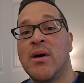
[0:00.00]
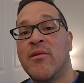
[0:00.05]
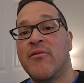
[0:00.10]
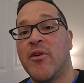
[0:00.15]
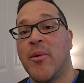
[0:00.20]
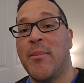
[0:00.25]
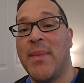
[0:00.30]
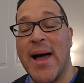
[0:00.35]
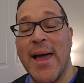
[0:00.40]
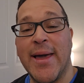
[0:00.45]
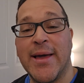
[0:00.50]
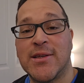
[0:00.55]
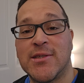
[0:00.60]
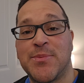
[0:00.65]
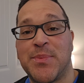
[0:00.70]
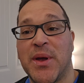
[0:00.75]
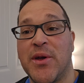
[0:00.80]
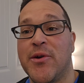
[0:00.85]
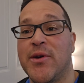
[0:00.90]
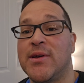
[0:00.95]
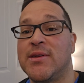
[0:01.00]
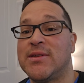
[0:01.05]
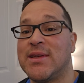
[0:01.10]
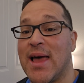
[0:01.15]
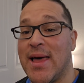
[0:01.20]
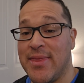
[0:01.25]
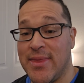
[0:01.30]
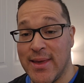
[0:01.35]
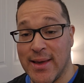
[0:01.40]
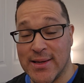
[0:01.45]
from my experience
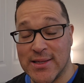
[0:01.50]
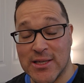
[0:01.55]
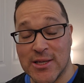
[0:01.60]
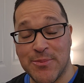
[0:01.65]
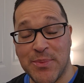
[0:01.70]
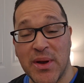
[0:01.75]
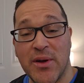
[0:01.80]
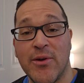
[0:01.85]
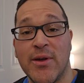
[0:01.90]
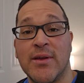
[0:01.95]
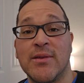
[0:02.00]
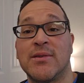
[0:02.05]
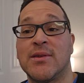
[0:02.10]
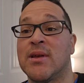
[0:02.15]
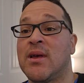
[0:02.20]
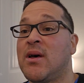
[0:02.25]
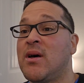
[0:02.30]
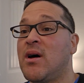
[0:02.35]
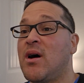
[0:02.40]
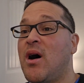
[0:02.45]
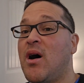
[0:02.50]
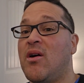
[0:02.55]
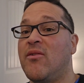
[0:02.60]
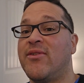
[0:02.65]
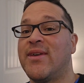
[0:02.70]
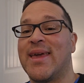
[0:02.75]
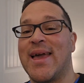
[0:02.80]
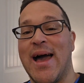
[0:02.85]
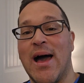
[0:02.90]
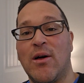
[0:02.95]
and the experience
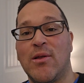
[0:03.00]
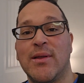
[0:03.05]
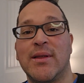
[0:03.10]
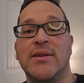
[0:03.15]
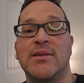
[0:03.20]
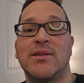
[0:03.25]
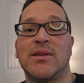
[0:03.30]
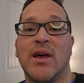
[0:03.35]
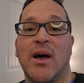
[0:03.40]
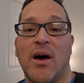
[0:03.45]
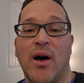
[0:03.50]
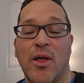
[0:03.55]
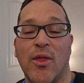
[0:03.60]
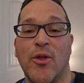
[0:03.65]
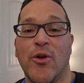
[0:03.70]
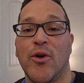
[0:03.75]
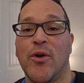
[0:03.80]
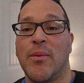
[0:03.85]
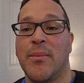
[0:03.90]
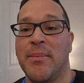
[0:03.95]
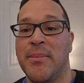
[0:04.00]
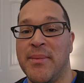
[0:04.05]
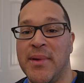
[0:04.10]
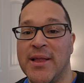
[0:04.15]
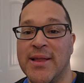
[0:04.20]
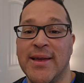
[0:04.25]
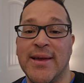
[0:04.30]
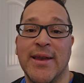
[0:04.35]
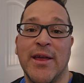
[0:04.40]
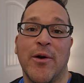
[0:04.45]
of countless other
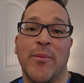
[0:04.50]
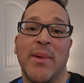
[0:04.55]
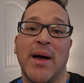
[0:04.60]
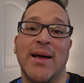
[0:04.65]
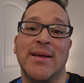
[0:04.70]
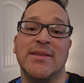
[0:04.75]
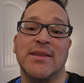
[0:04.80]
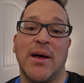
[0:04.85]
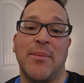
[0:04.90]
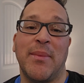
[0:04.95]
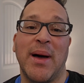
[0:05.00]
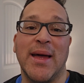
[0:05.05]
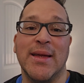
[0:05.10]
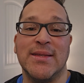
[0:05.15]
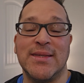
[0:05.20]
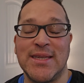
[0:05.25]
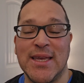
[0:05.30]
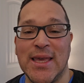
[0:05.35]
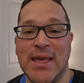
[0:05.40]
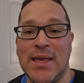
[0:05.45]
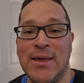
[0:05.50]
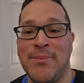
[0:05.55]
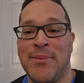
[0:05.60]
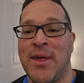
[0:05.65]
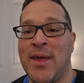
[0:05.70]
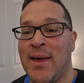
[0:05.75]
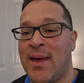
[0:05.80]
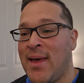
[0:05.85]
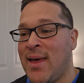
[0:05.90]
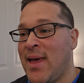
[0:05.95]
millionaire minds on my team,
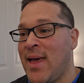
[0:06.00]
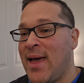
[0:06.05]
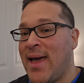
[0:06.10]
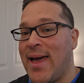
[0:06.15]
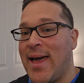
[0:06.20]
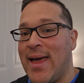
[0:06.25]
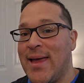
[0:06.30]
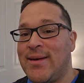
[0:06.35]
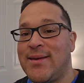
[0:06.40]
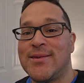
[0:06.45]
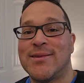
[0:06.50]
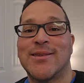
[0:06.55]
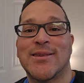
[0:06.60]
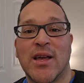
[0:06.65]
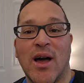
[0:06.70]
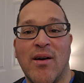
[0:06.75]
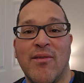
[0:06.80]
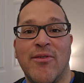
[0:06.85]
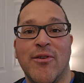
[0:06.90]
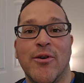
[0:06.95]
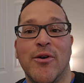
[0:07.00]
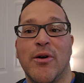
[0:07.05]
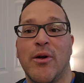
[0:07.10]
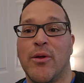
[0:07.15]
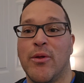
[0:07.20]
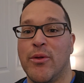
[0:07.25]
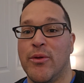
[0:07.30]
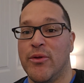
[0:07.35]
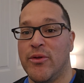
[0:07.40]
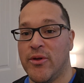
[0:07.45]
and discover
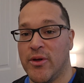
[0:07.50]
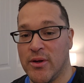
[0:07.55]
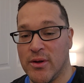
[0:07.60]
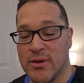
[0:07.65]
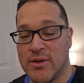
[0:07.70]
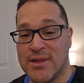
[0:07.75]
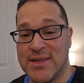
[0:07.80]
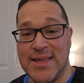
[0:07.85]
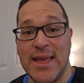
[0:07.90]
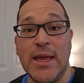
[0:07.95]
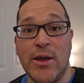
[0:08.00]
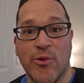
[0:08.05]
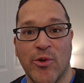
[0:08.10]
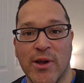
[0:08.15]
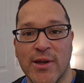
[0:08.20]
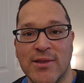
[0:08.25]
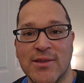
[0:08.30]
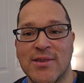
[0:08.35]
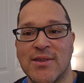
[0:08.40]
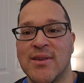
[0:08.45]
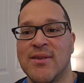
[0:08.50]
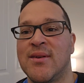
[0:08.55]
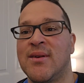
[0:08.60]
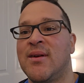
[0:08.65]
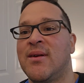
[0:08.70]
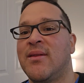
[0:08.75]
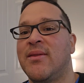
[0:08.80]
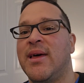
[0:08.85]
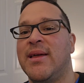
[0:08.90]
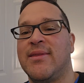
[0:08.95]
the secrets
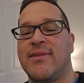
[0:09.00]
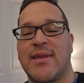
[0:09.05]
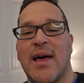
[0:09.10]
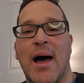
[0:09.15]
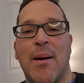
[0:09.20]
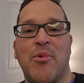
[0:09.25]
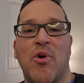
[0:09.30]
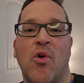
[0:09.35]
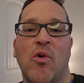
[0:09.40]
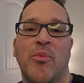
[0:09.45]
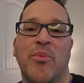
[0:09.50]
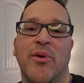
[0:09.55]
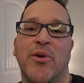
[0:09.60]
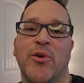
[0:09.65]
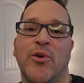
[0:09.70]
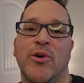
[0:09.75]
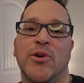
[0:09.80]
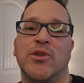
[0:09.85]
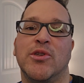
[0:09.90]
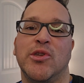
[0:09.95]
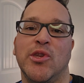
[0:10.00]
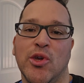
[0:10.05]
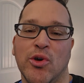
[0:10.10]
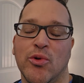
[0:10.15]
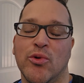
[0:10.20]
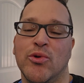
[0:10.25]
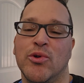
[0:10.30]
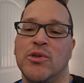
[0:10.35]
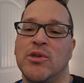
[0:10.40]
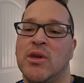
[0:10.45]
that top homepreneurs
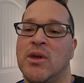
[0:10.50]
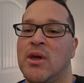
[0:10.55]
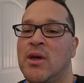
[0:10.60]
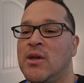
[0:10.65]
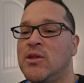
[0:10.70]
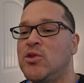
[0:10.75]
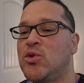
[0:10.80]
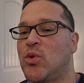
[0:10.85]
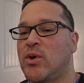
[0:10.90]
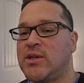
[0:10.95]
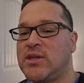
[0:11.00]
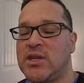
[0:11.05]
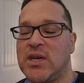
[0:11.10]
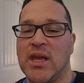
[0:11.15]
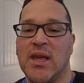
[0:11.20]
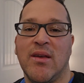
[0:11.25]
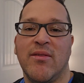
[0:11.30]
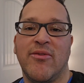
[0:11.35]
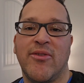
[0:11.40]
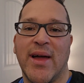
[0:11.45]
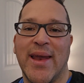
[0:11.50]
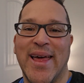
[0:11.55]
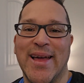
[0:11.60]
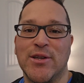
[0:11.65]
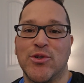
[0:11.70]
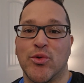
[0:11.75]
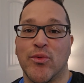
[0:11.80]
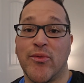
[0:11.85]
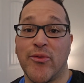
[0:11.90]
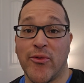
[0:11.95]
use to achieve
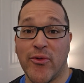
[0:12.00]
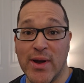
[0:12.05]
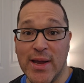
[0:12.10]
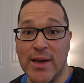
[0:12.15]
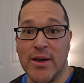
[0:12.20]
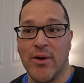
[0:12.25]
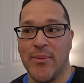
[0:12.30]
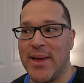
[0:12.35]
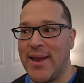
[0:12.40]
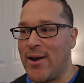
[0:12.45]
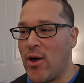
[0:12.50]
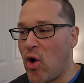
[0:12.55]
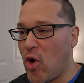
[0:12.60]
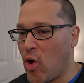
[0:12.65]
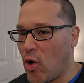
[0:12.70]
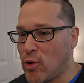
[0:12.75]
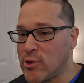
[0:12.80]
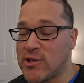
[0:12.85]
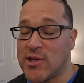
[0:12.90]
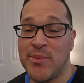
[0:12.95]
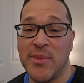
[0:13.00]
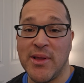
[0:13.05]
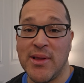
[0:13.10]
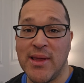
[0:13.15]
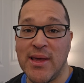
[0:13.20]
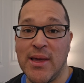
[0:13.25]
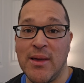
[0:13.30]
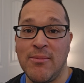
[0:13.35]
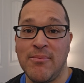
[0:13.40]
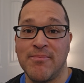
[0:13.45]
financial freedom and
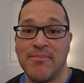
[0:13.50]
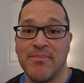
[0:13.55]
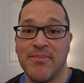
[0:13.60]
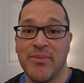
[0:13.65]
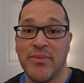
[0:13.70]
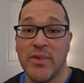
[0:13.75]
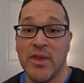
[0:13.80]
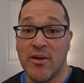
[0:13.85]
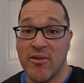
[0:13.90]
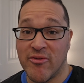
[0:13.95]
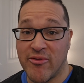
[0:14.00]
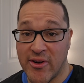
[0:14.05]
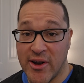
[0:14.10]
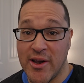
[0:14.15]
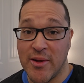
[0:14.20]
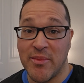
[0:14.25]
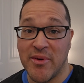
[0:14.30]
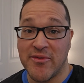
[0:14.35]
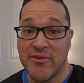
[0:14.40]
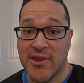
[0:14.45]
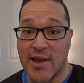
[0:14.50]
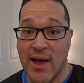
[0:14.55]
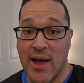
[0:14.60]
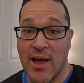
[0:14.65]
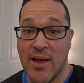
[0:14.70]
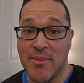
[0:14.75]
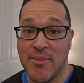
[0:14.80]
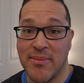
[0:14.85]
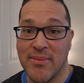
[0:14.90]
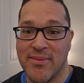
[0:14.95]
ultimately freedom of
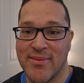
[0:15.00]
time.